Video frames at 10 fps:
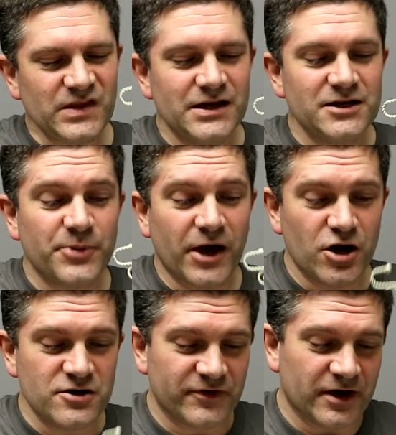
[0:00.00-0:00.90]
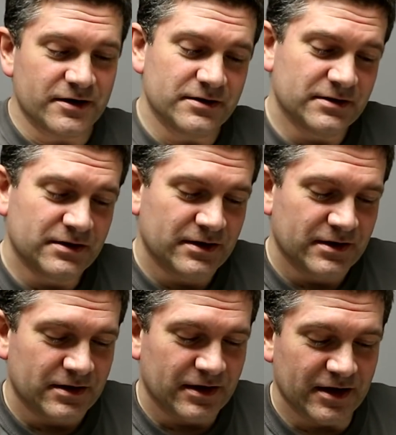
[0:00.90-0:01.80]
over
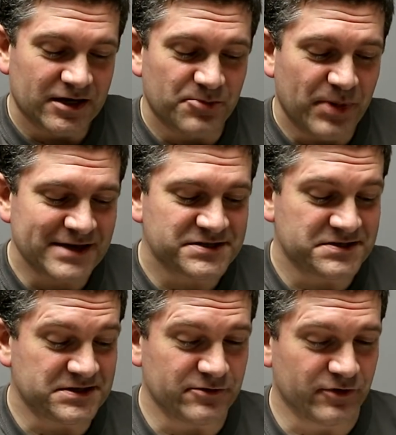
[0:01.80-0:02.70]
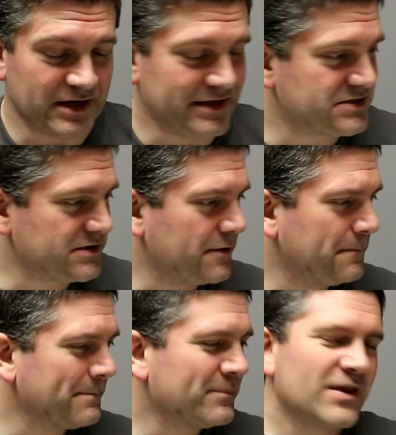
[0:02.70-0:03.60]
capacity really. So
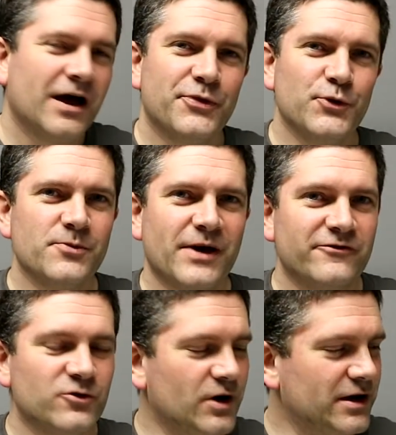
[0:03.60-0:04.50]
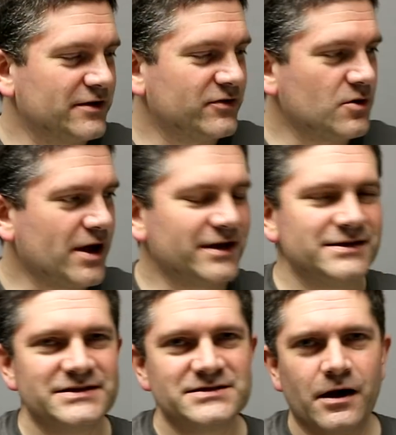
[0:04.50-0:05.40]
I thought about it for a while, and I thought I can
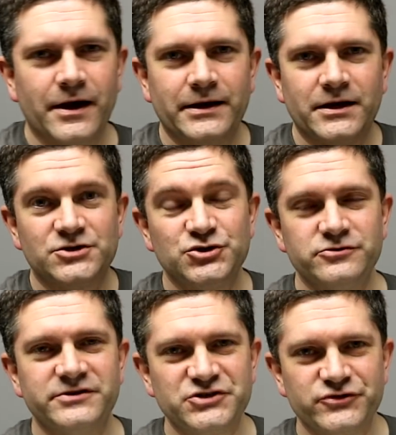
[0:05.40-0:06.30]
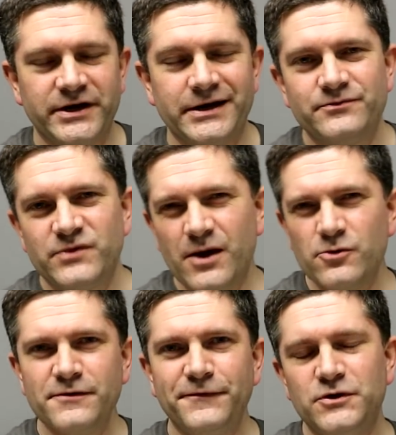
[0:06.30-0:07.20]
design a jewellery tree. And there
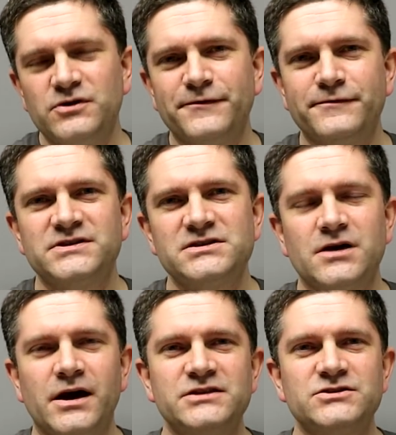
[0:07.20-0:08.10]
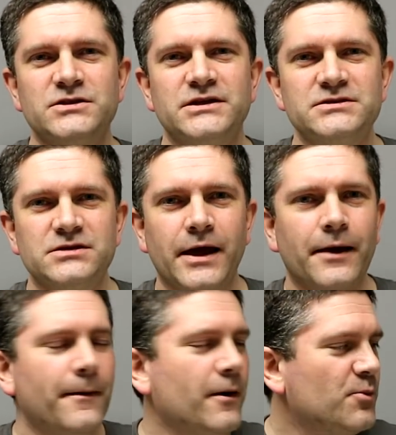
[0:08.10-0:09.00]
were a few different designs on the internet,
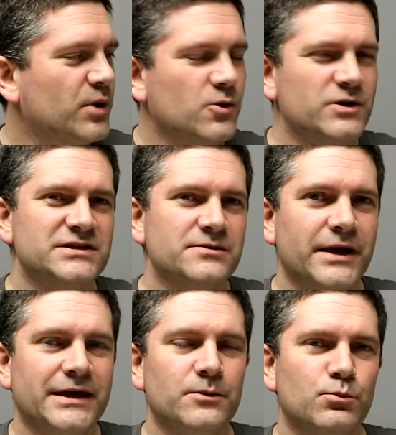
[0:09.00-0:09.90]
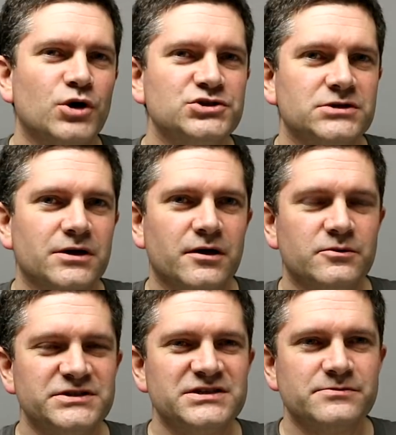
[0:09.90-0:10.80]
but I wanted to make it modular. I
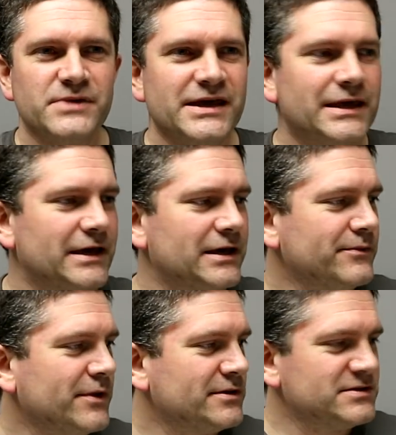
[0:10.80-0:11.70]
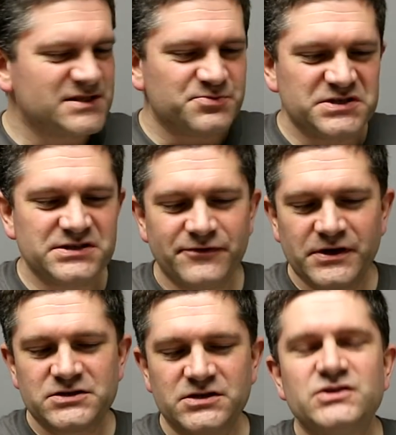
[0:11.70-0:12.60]
wanted to make it
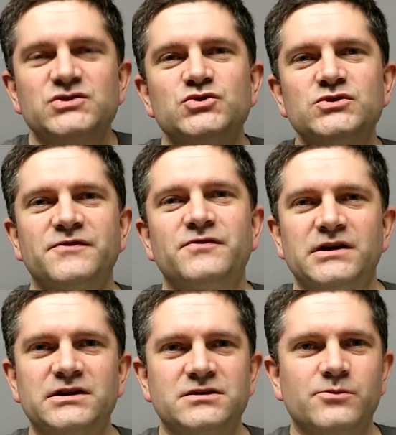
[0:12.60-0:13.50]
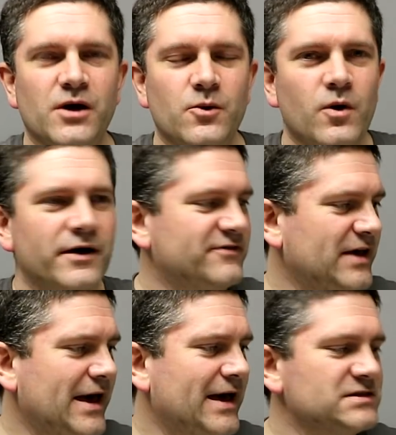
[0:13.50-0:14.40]
specific to the sort of things that my wife
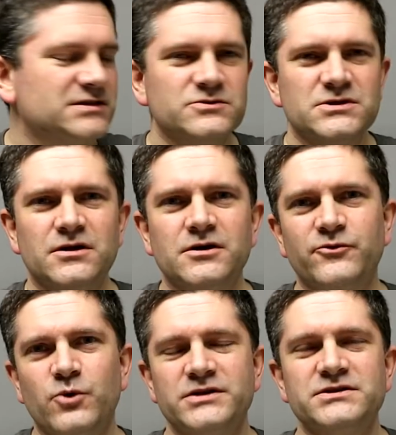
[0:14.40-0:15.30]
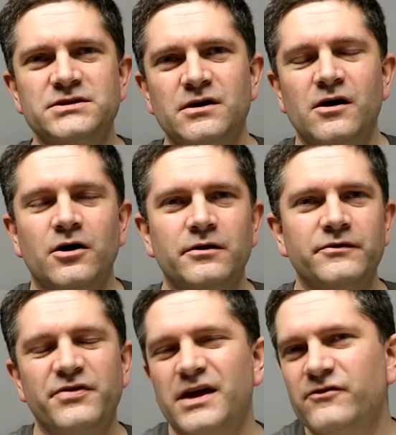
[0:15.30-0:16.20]
has. There was a lot of ones on
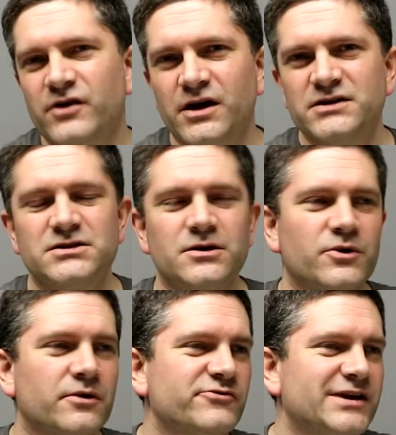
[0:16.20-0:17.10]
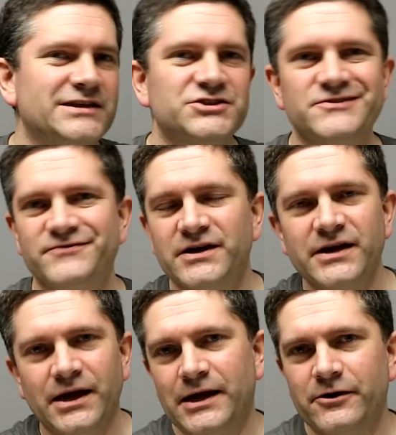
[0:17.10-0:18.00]
Thingiverse that were really just for
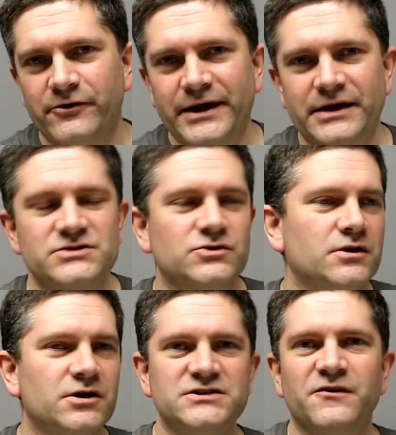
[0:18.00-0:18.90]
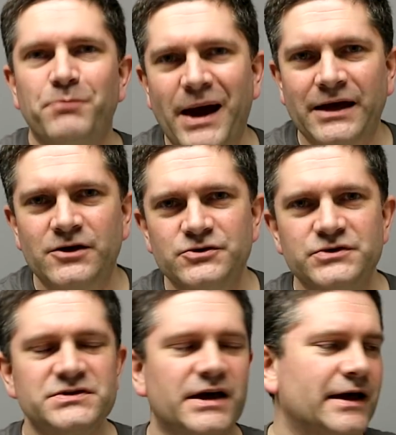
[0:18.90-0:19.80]
earrings or lots of
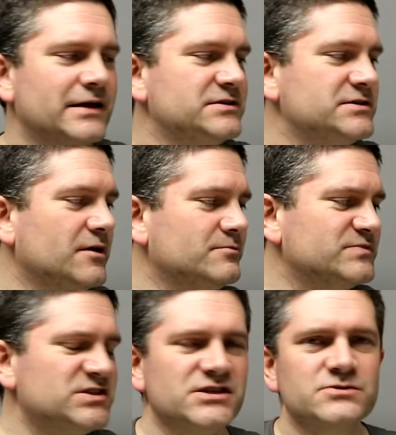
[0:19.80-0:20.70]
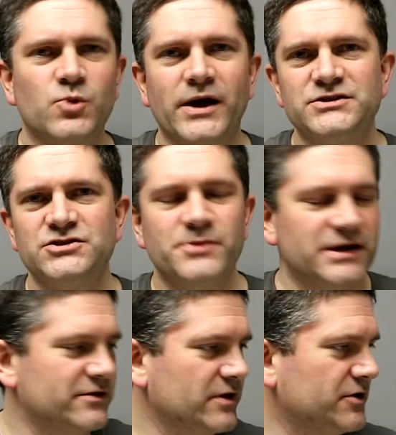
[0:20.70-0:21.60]
bangles, and she doesn't wear too
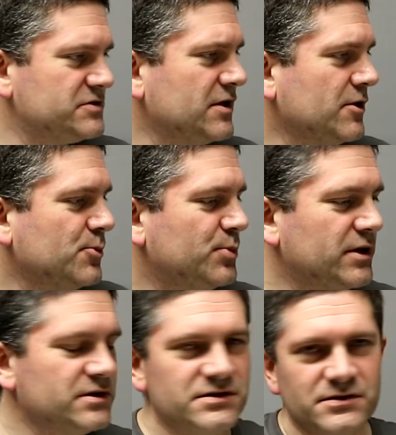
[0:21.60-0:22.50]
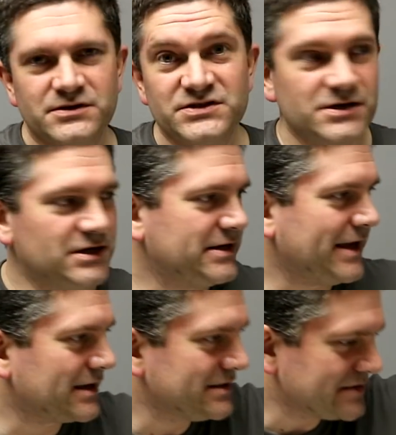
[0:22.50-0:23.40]
many of those, but certainly
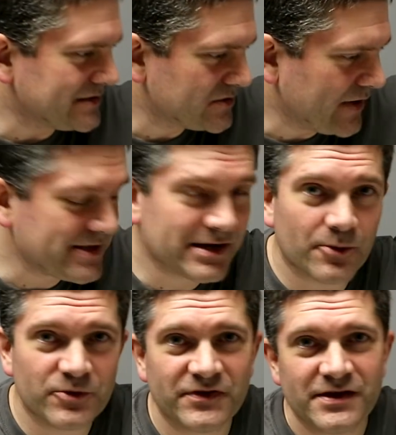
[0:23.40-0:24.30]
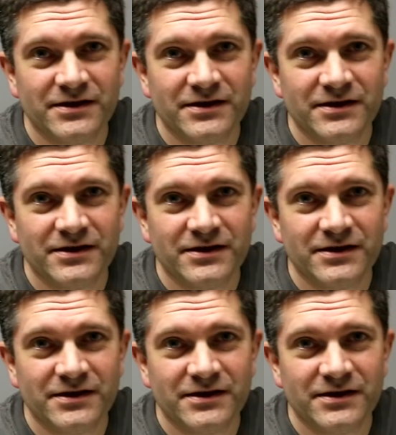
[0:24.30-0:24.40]
necklaces. So I ended up with